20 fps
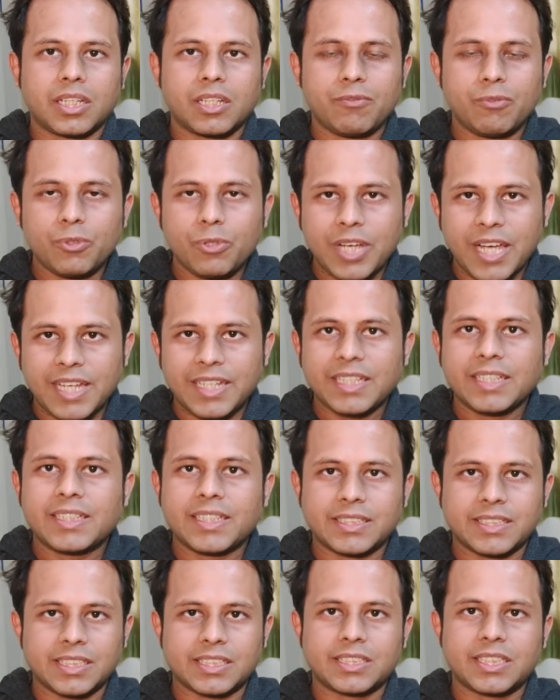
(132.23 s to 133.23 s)
give you any
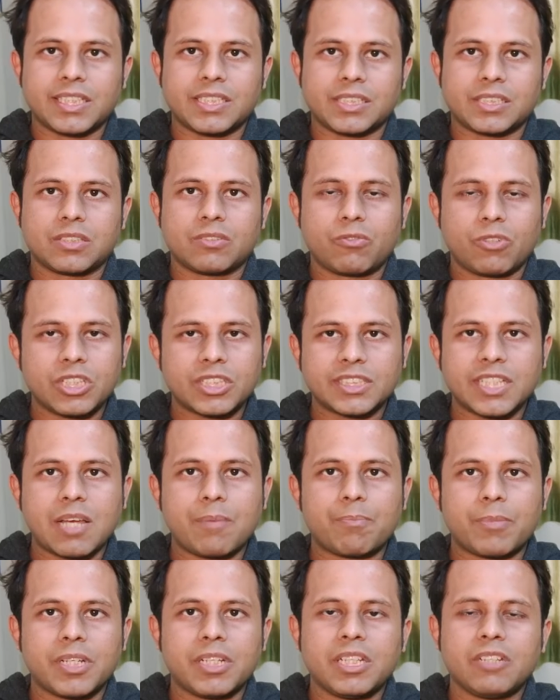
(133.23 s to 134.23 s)
resistance. For
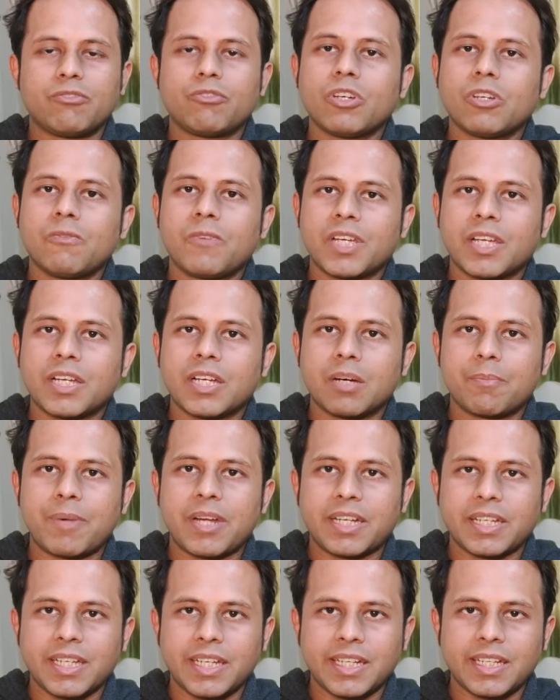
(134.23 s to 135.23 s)
example, if you are waking up
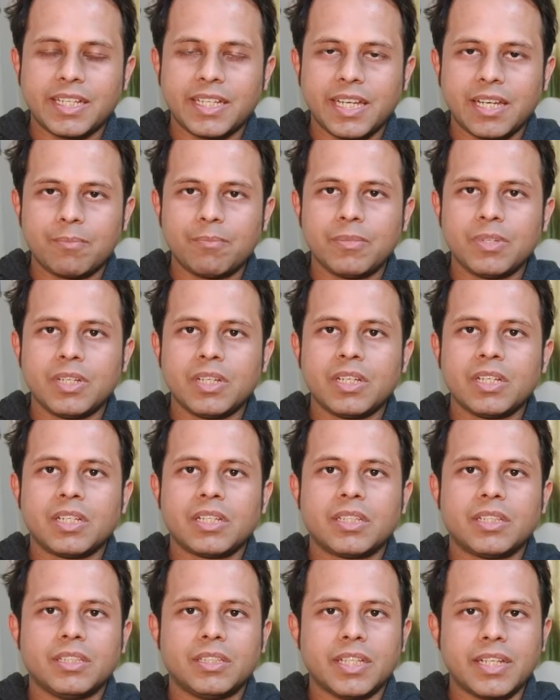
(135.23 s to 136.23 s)
at 8 a.m.,
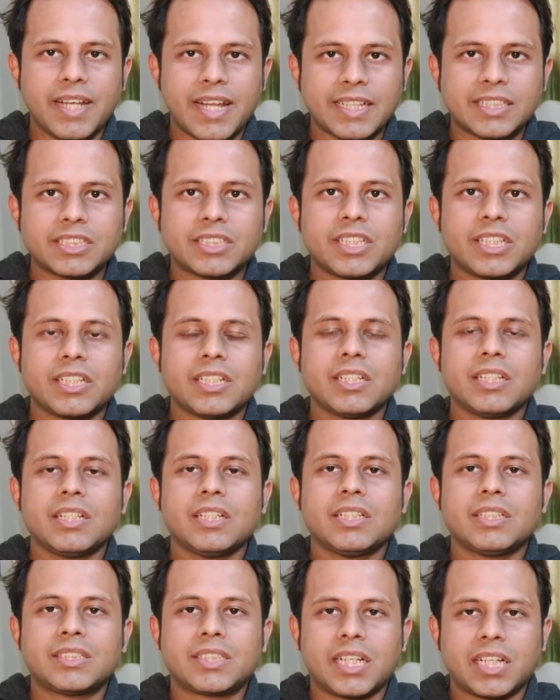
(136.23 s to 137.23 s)
the next day
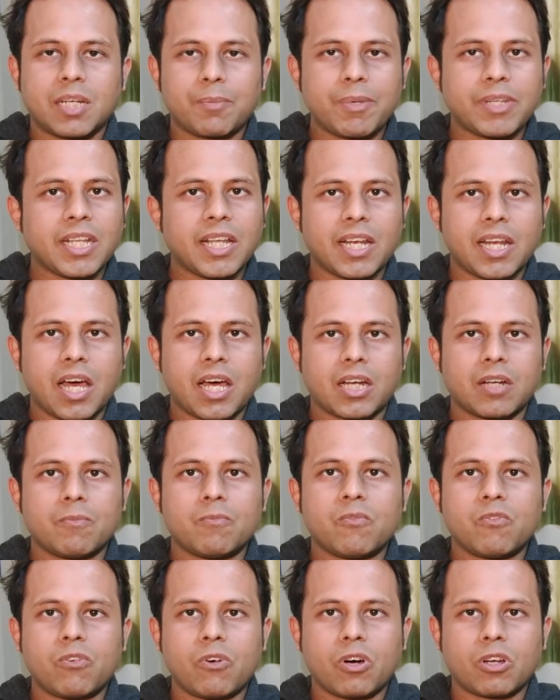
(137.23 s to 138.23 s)
set up an
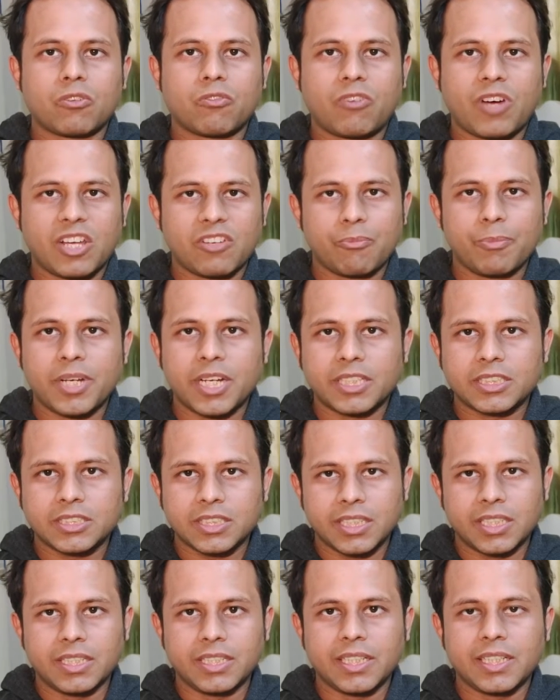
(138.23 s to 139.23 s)
alarm for 5 minutes
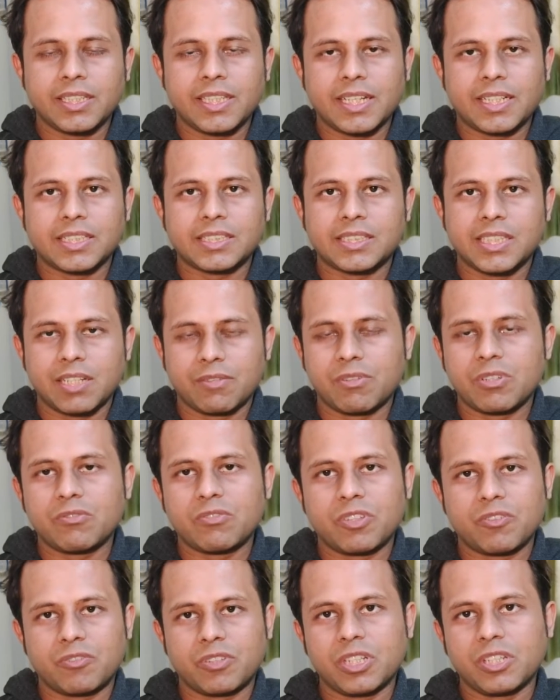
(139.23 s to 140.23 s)
earlier, that is
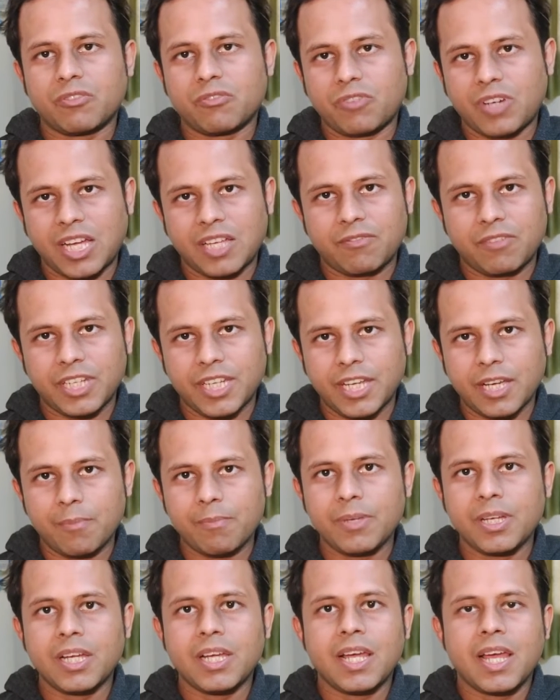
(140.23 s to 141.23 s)
7:55
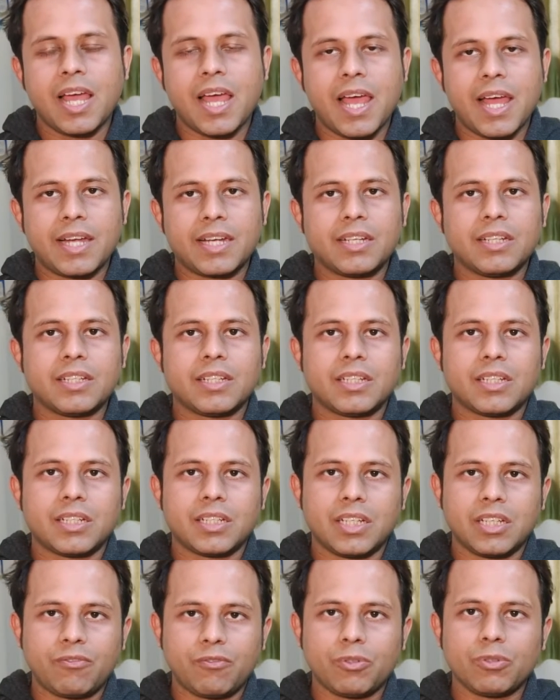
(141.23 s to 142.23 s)
a.m. And
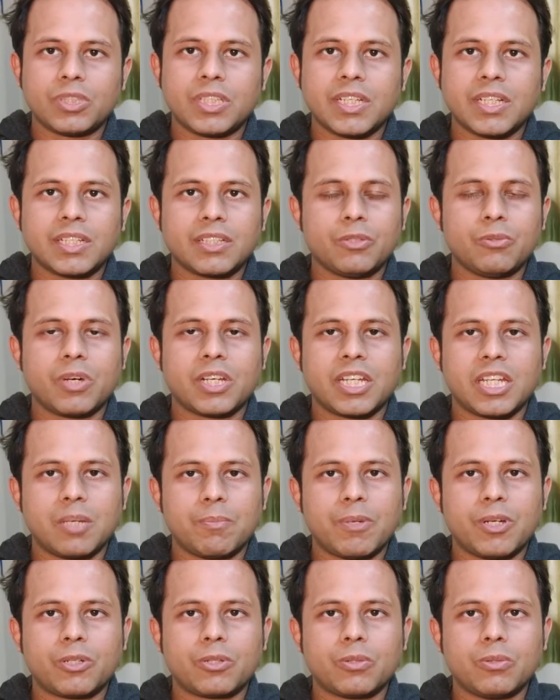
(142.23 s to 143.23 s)
if you think you are
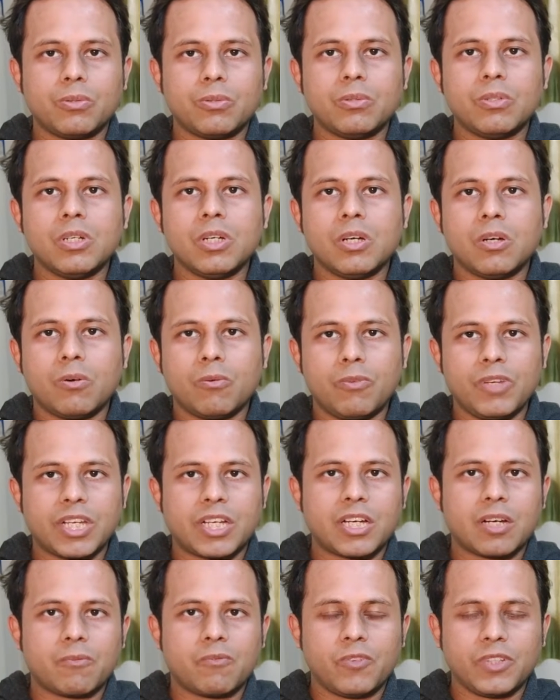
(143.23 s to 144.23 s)
able to
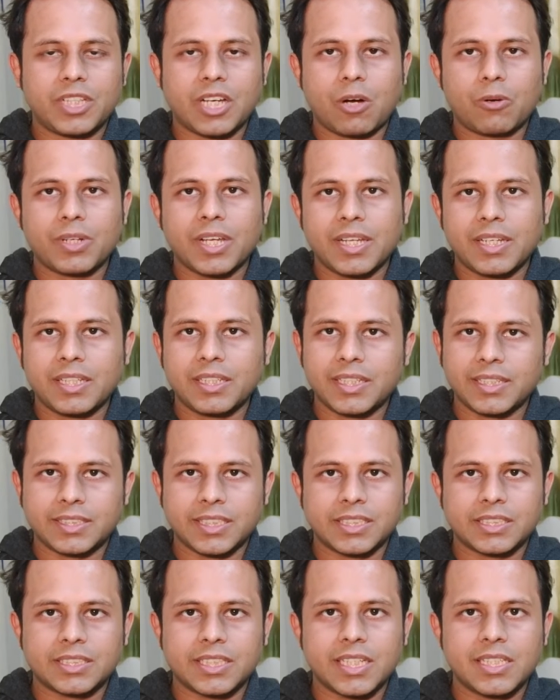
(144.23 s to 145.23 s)
wake up without any
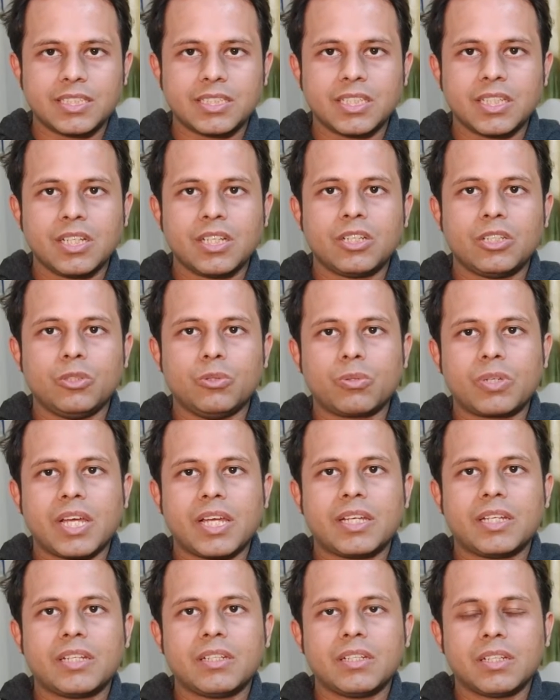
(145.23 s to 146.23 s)
resistance, you
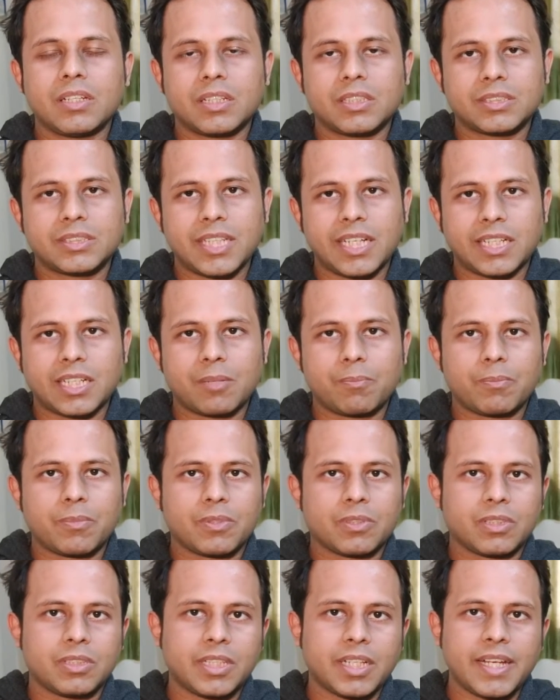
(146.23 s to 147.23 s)
can set
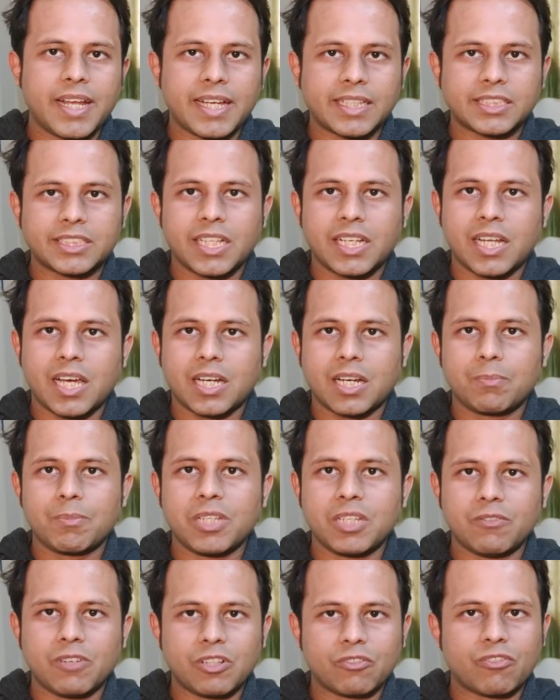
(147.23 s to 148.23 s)
up the next day
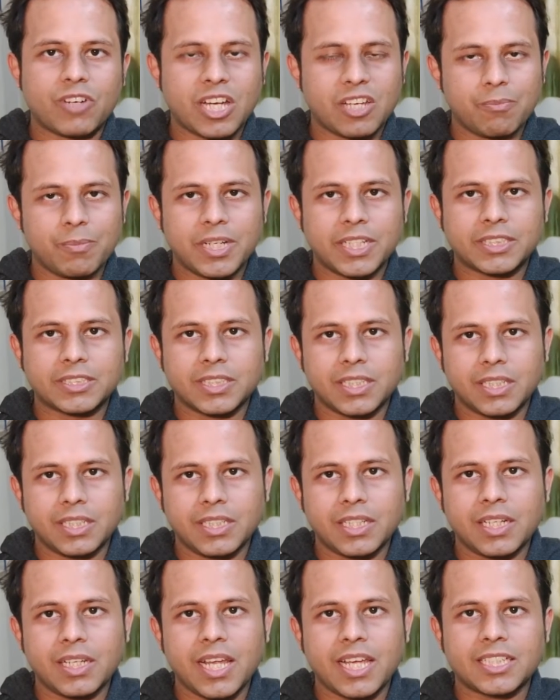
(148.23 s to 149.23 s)
alarm even 5 minutes
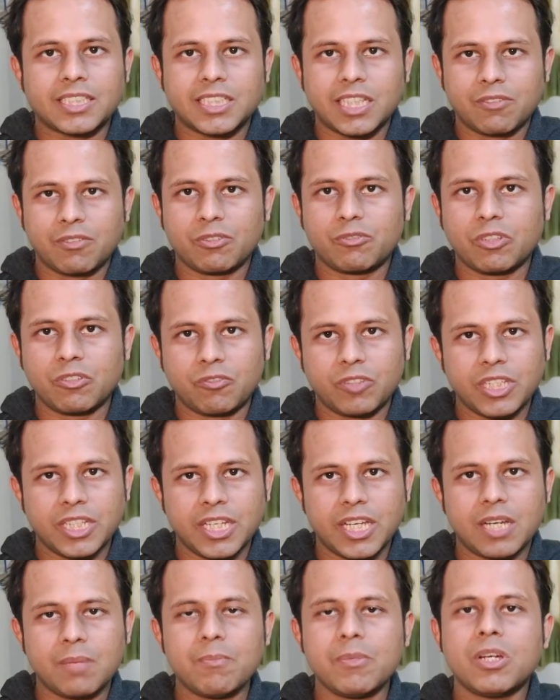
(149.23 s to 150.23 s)
earlier, like 7:50
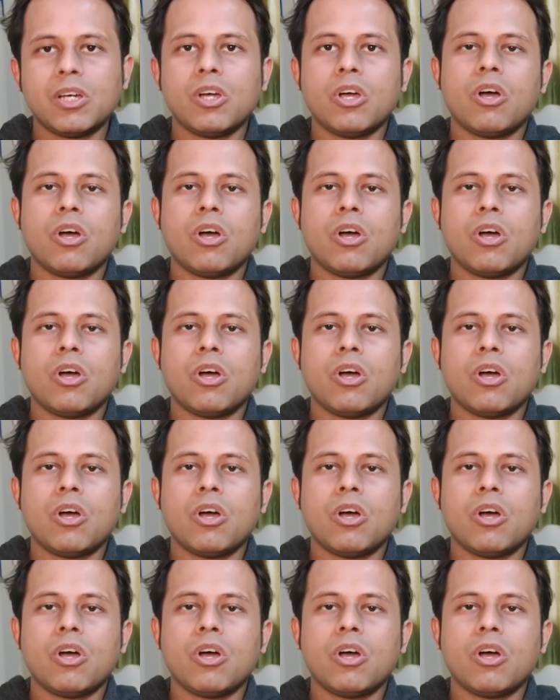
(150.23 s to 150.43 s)
a.m.